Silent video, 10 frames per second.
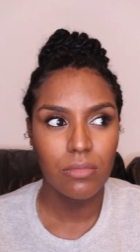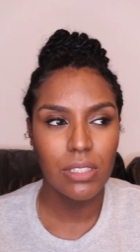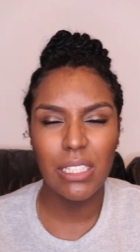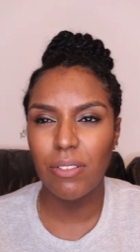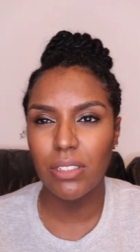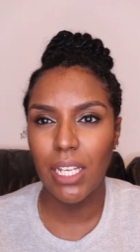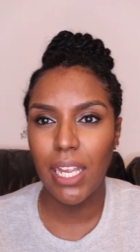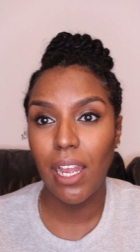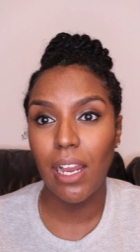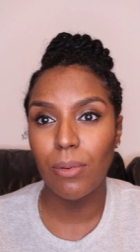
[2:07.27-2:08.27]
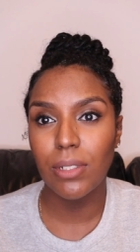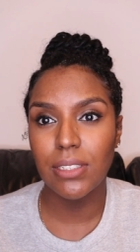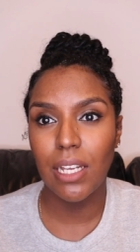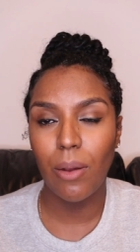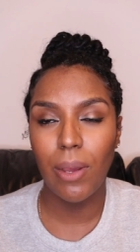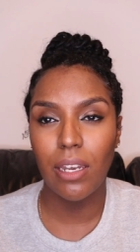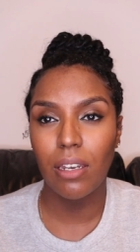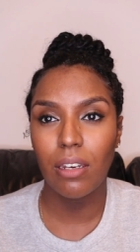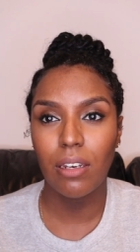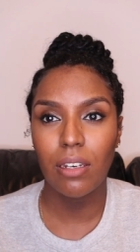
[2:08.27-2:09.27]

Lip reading: 7-8 hours now, and